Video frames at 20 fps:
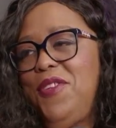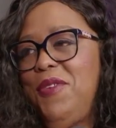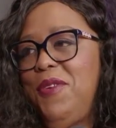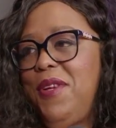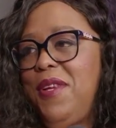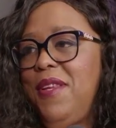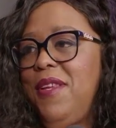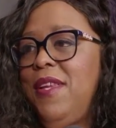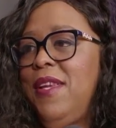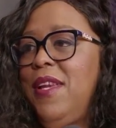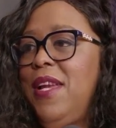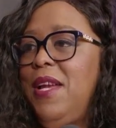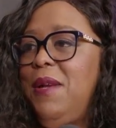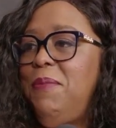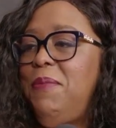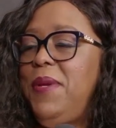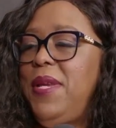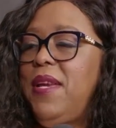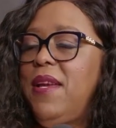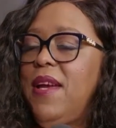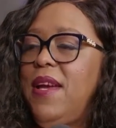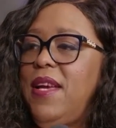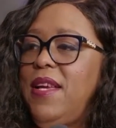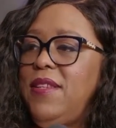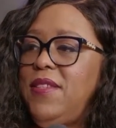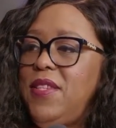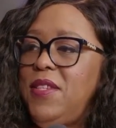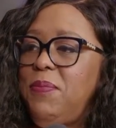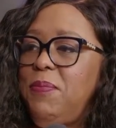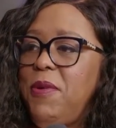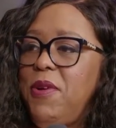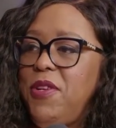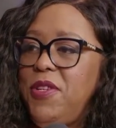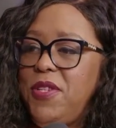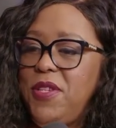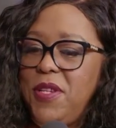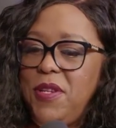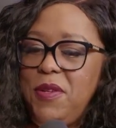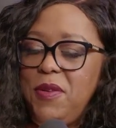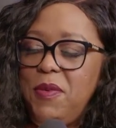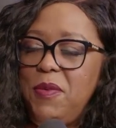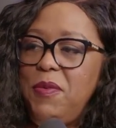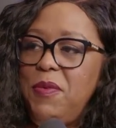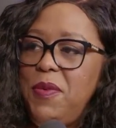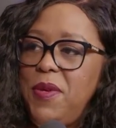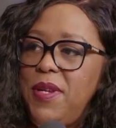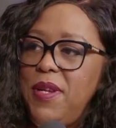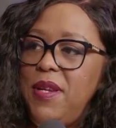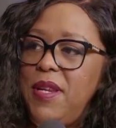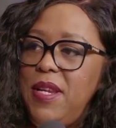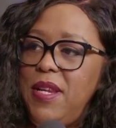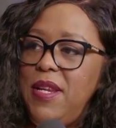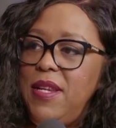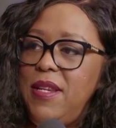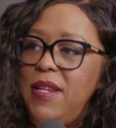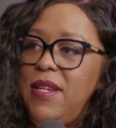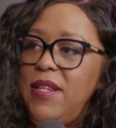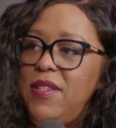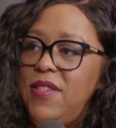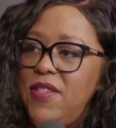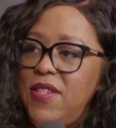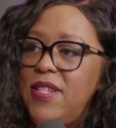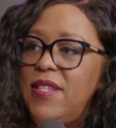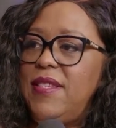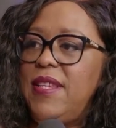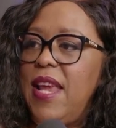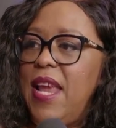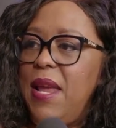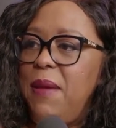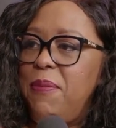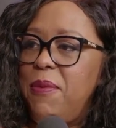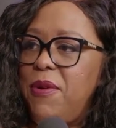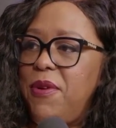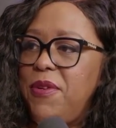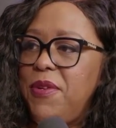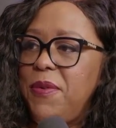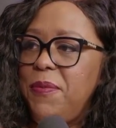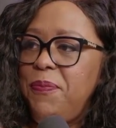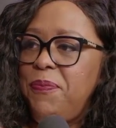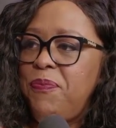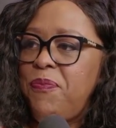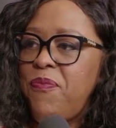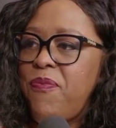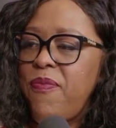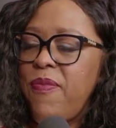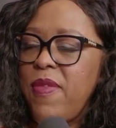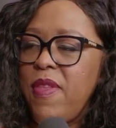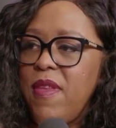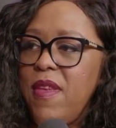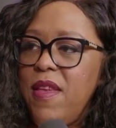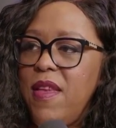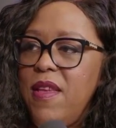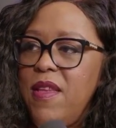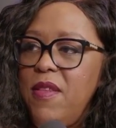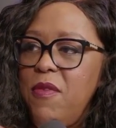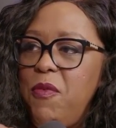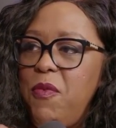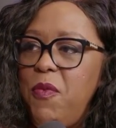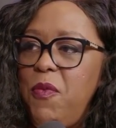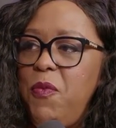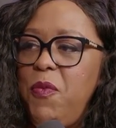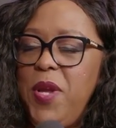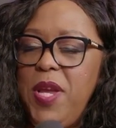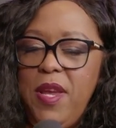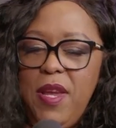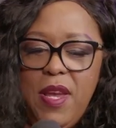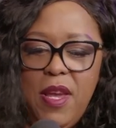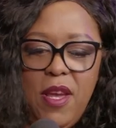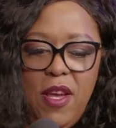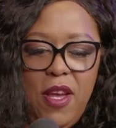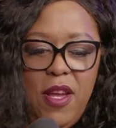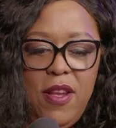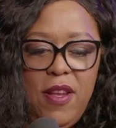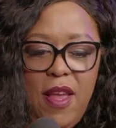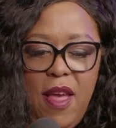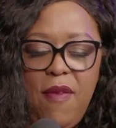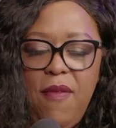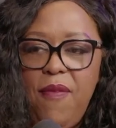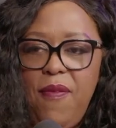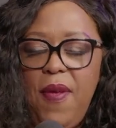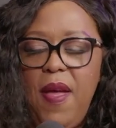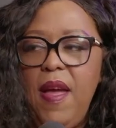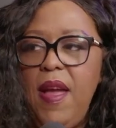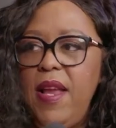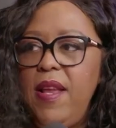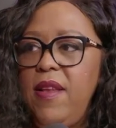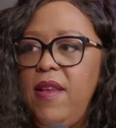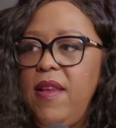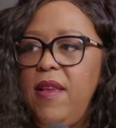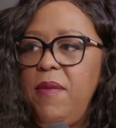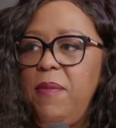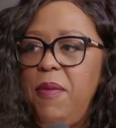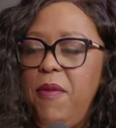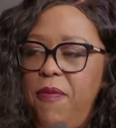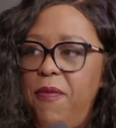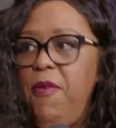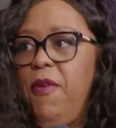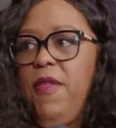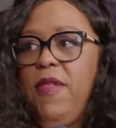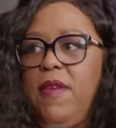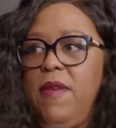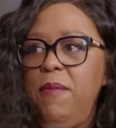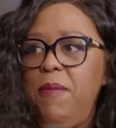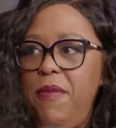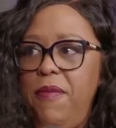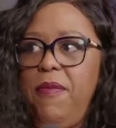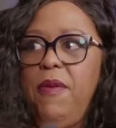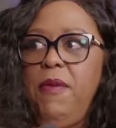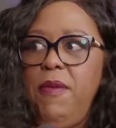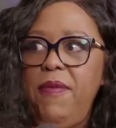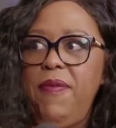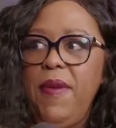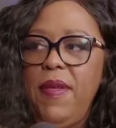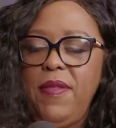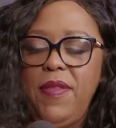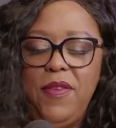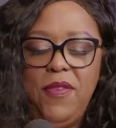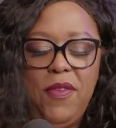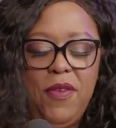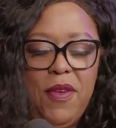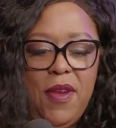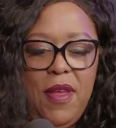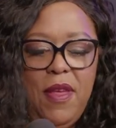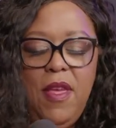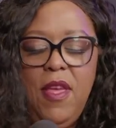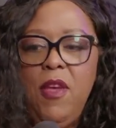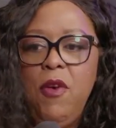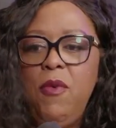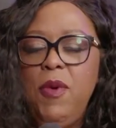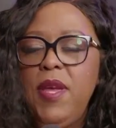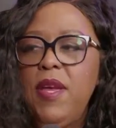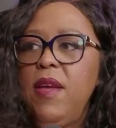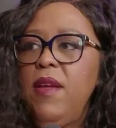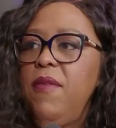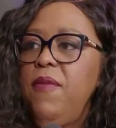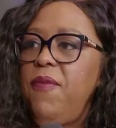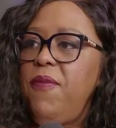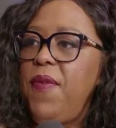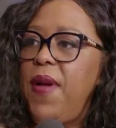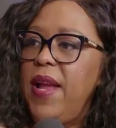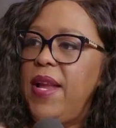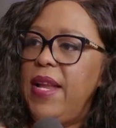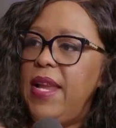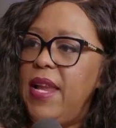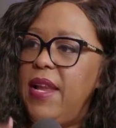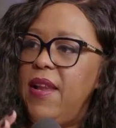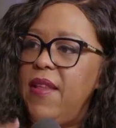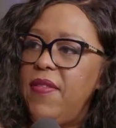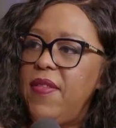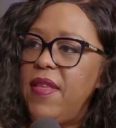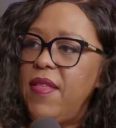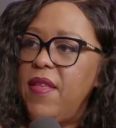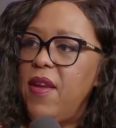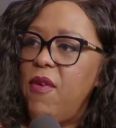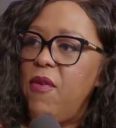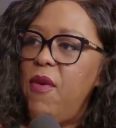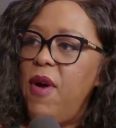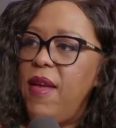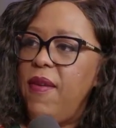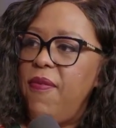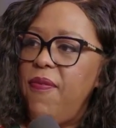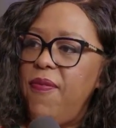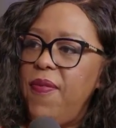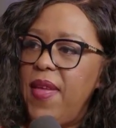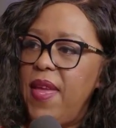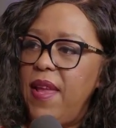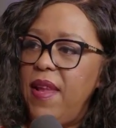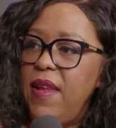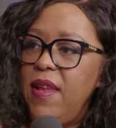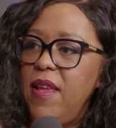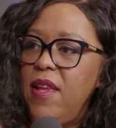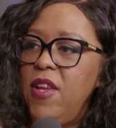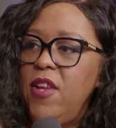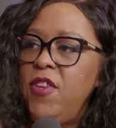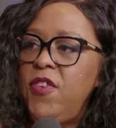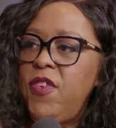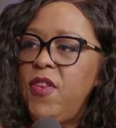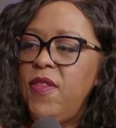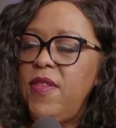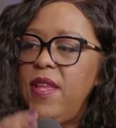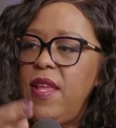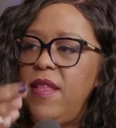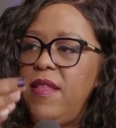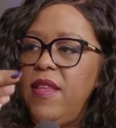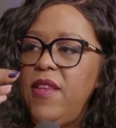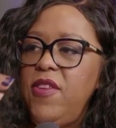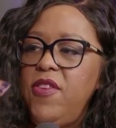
to it. And because this person is disabled, we could not find before we found this unit, we couldn't find anything that quite fit. So then